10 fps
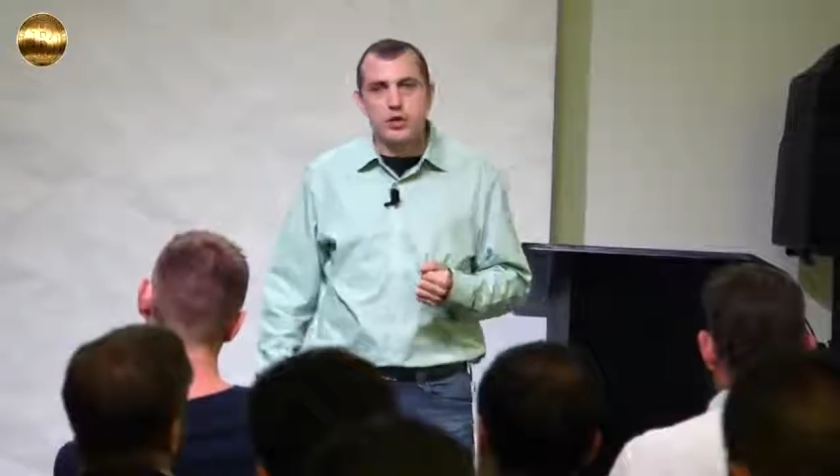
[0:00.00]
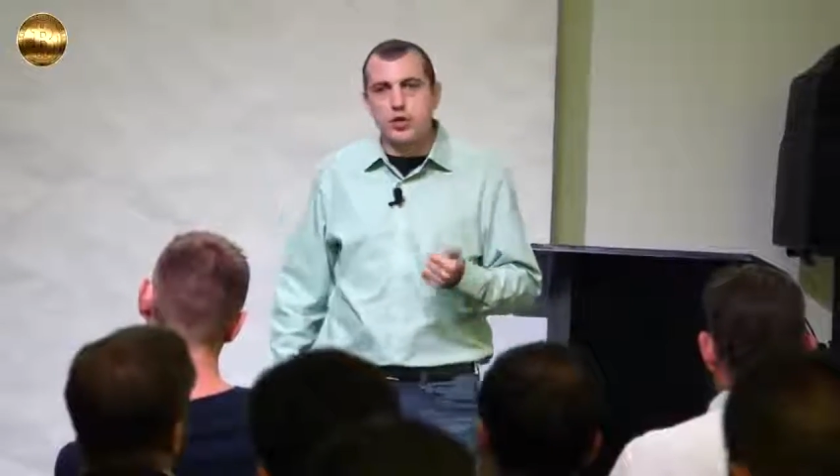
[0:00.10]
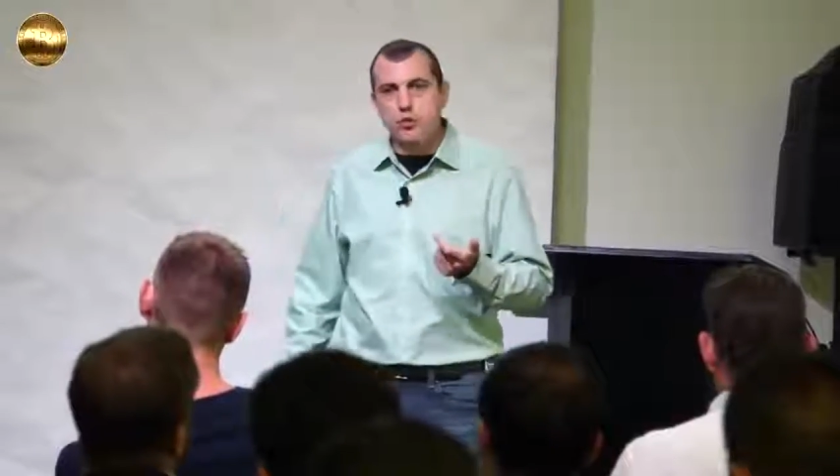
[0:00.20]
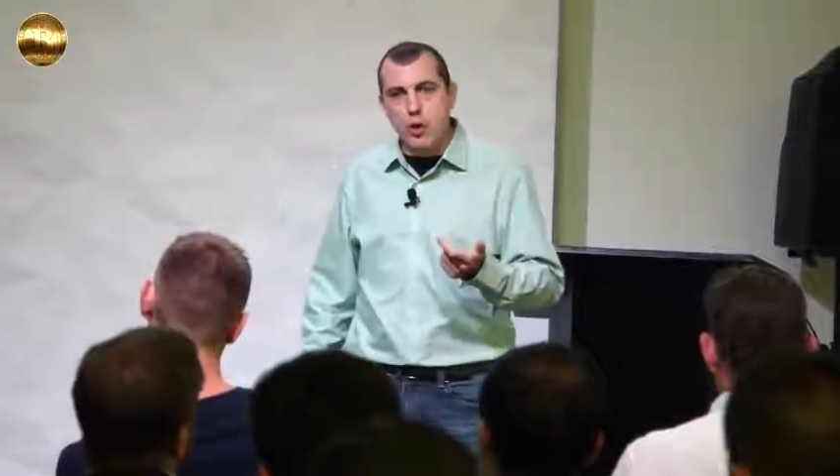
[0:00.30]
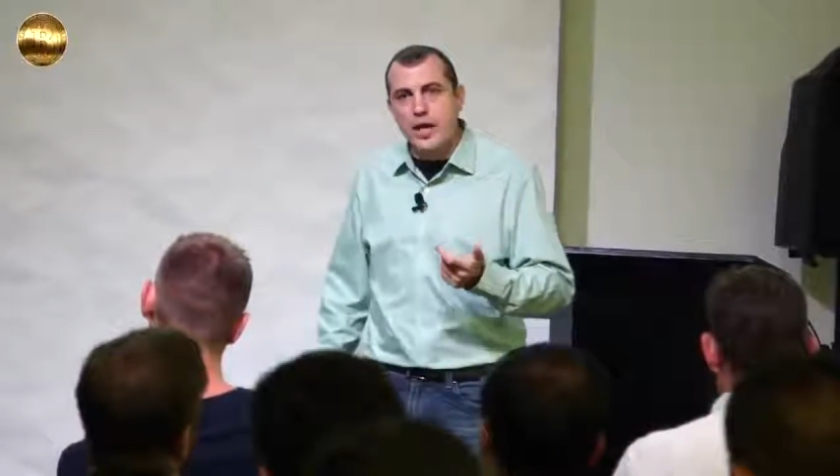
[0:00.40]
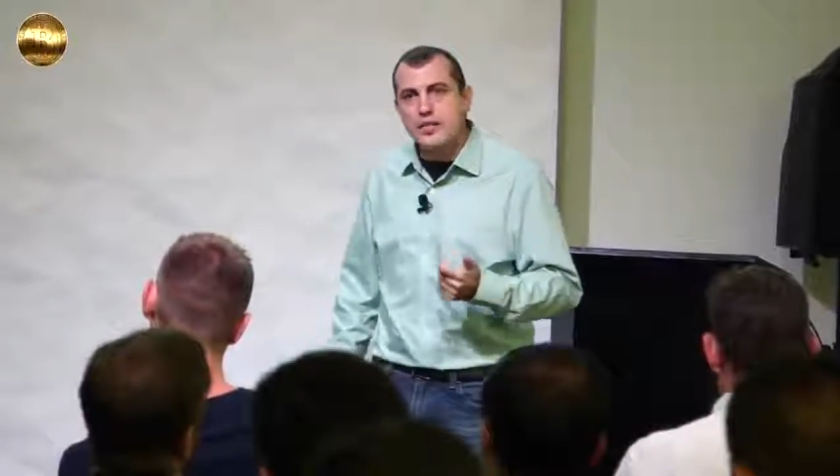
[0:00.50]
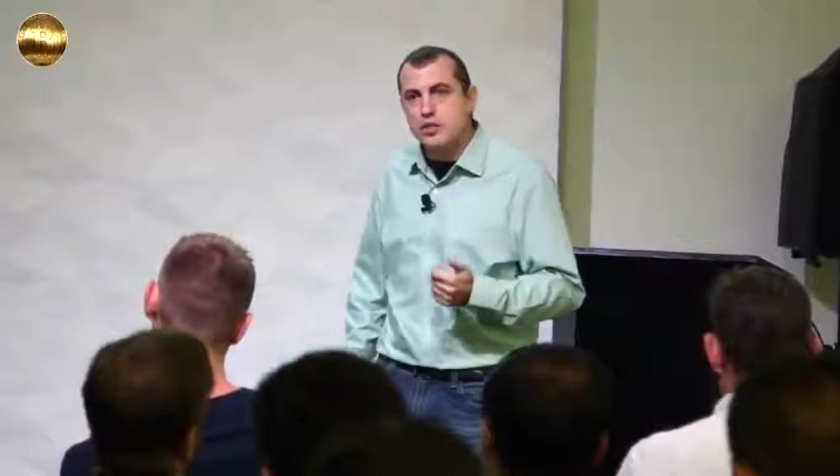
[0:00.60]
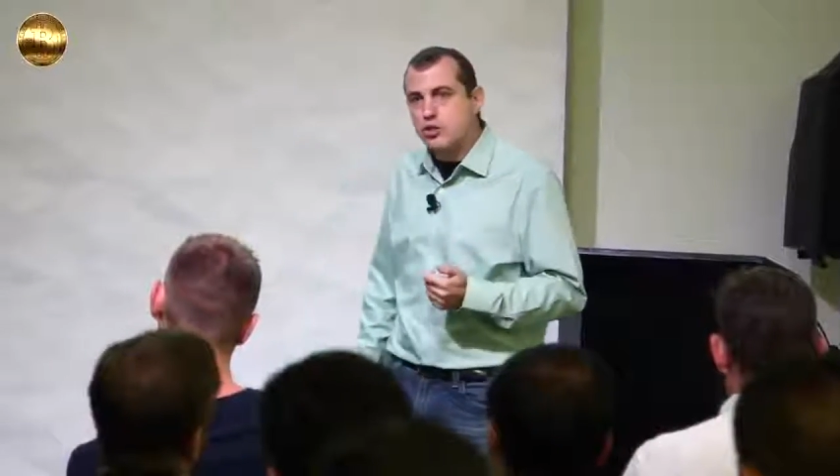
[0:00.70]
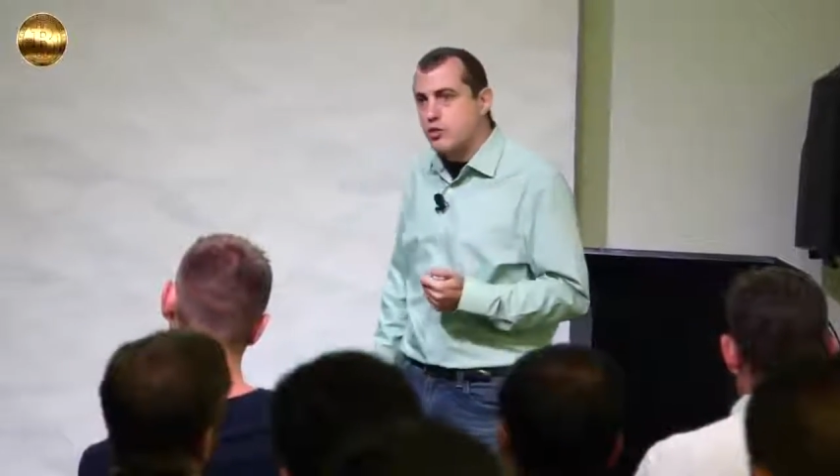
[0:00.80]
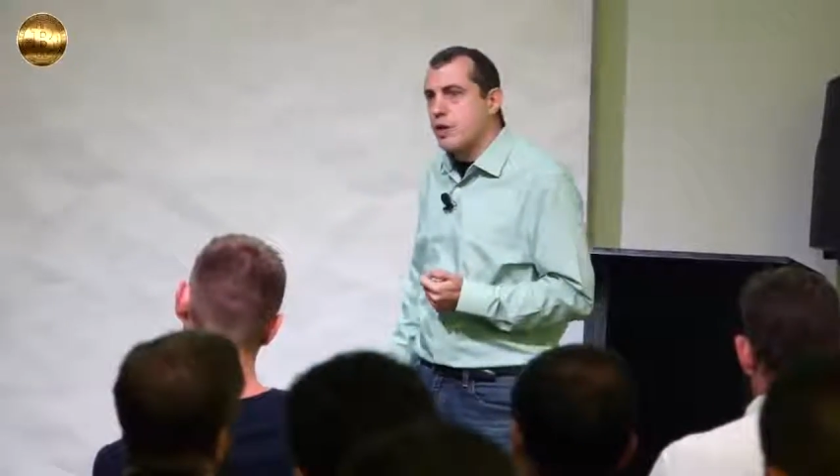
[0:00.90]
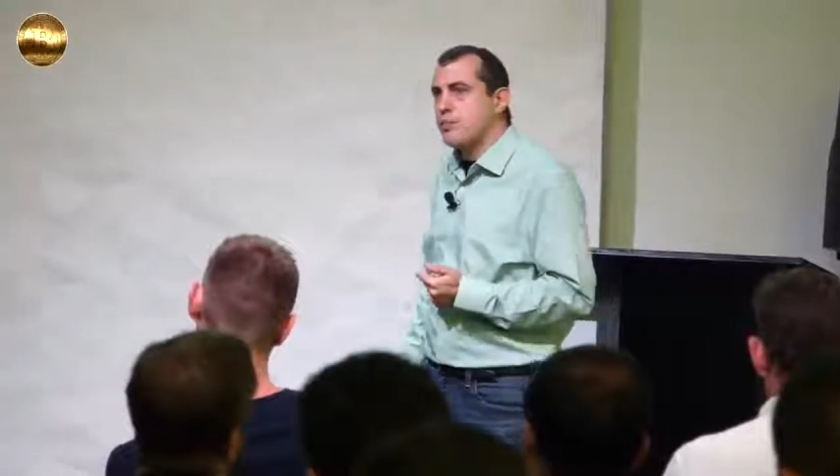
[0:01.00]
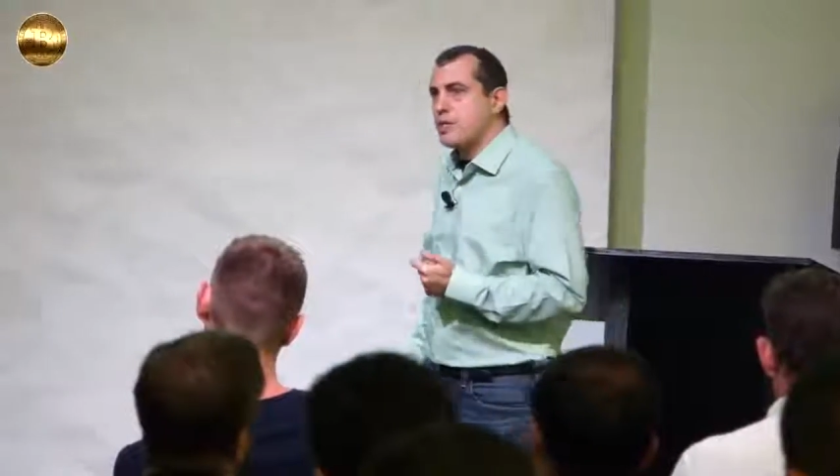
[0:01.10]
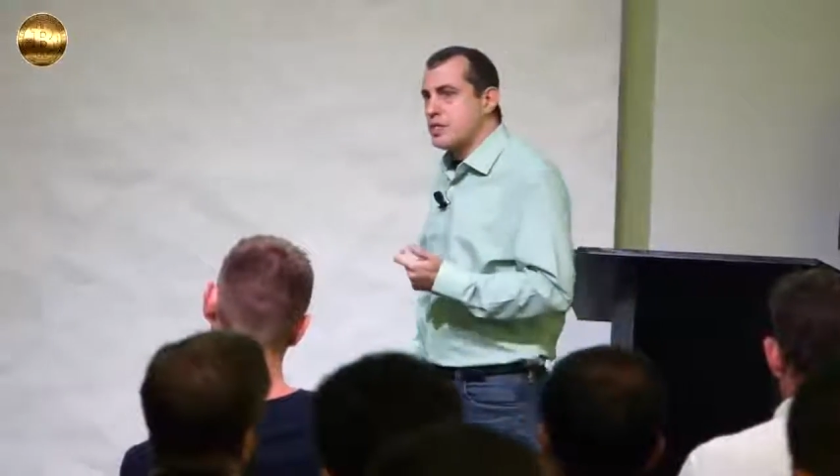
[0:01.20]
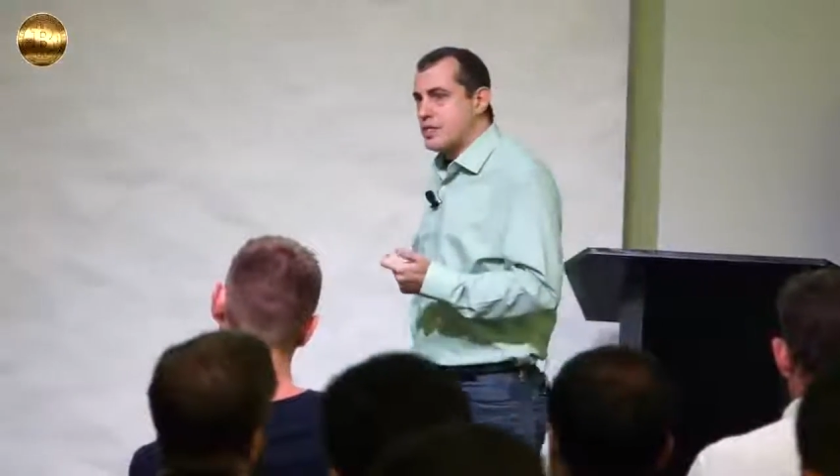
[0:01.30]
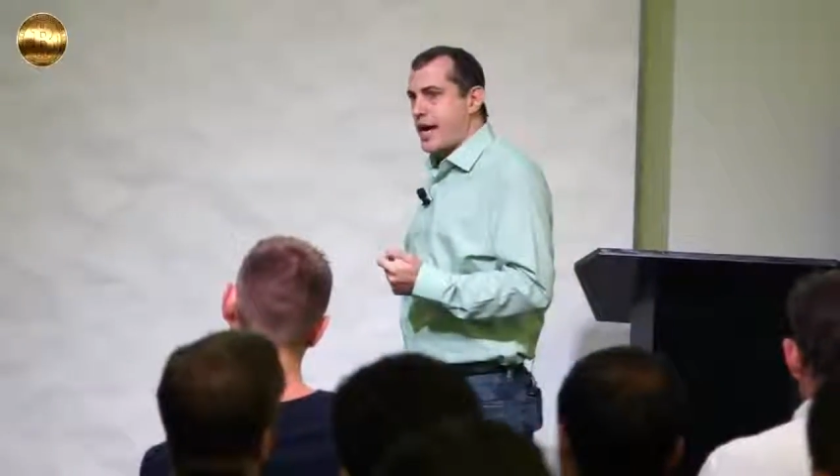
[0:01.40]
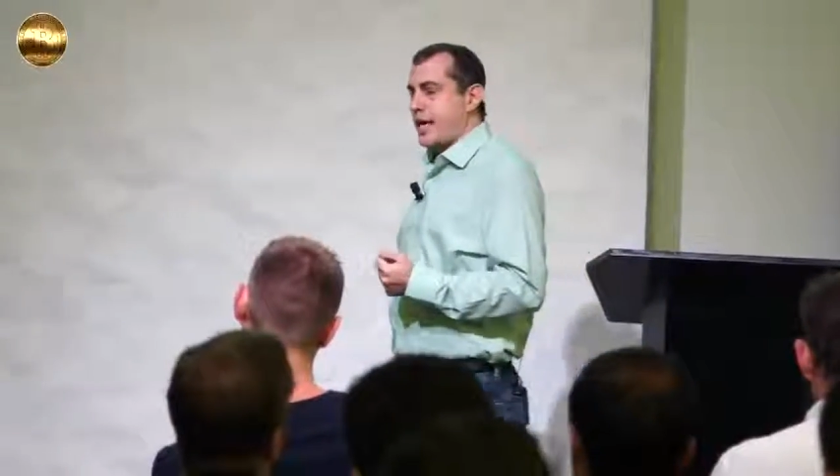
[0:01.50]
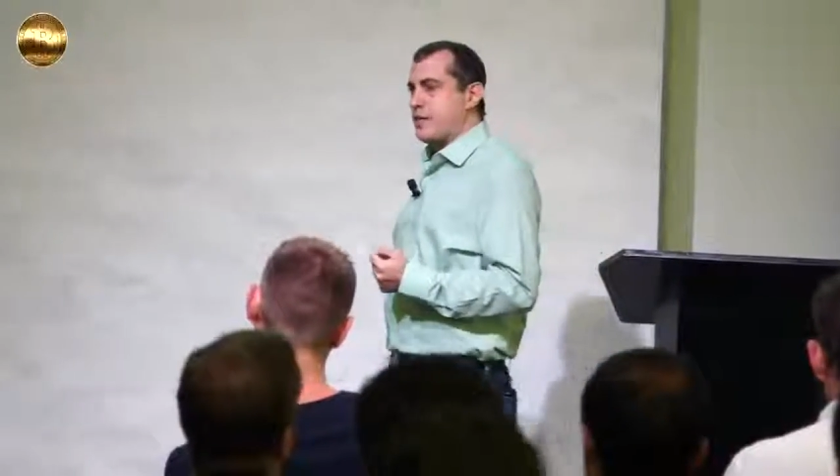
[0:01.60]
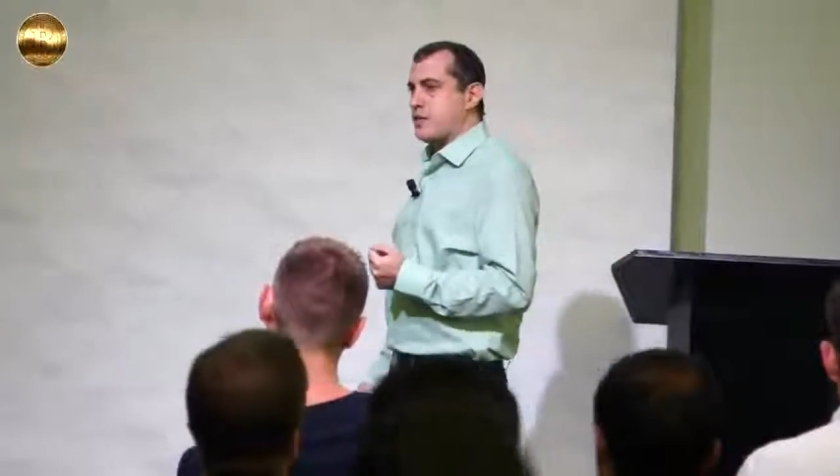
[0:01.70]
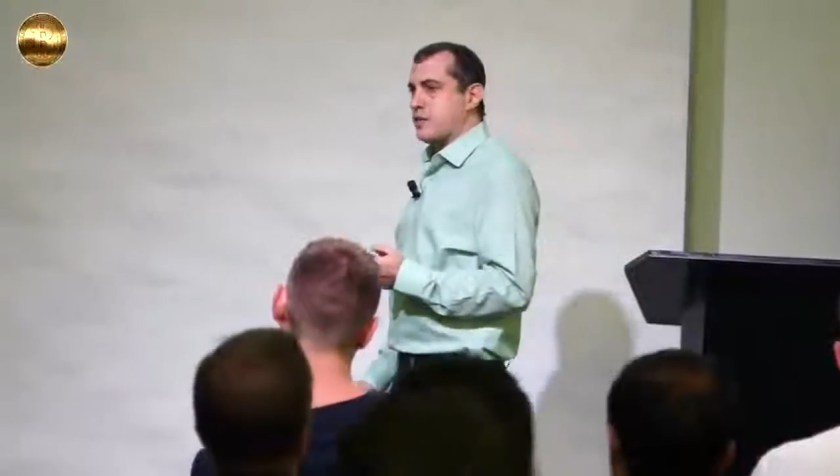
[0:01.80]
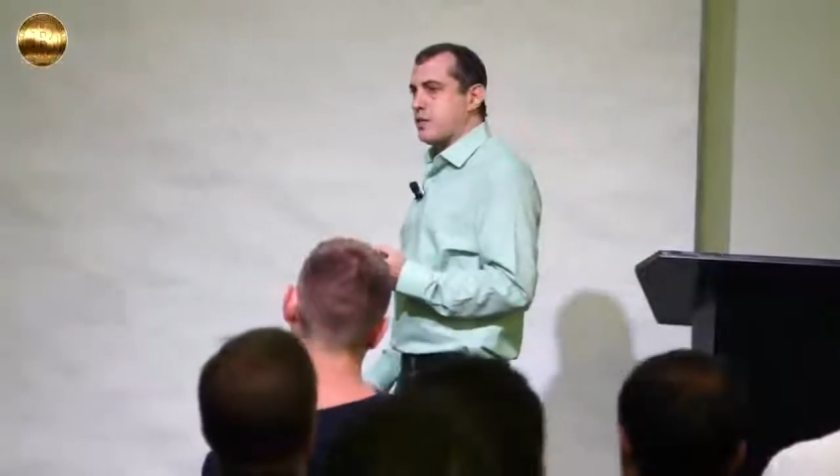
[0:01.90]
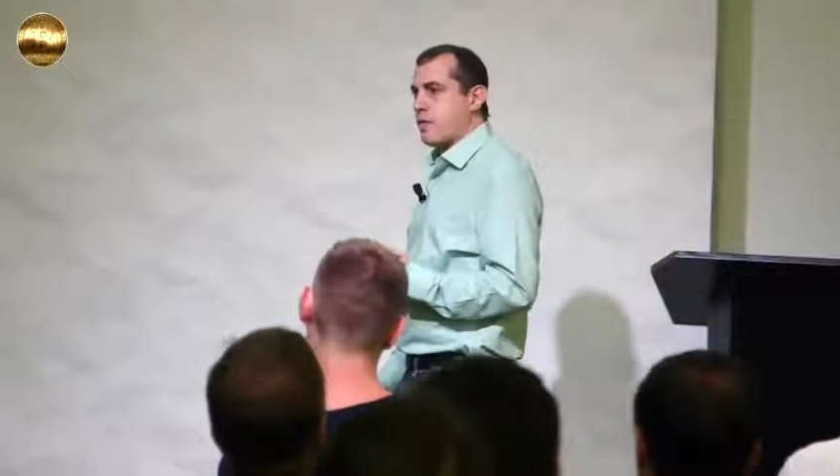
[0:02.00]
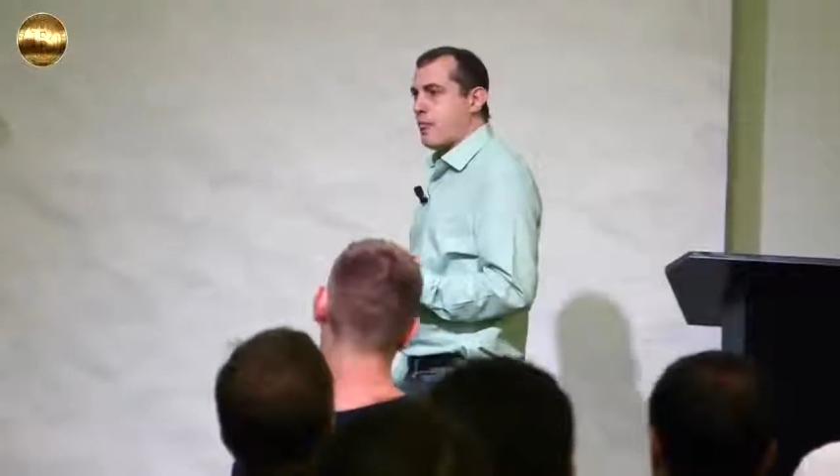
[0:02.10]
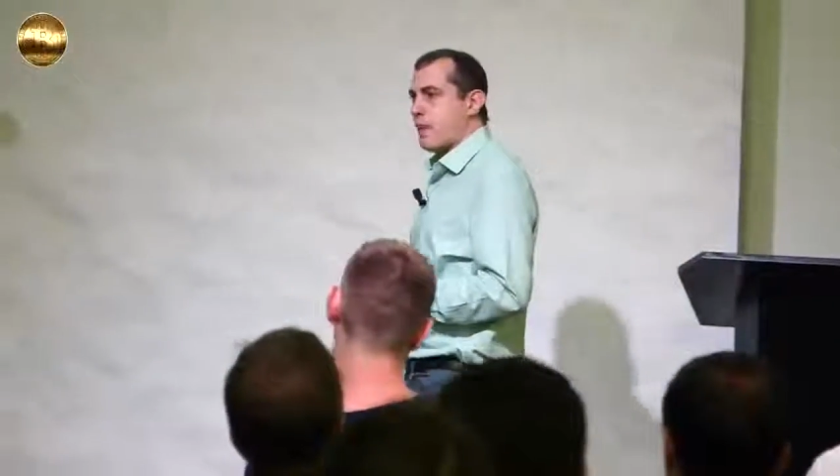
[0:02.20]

You can write a script that says,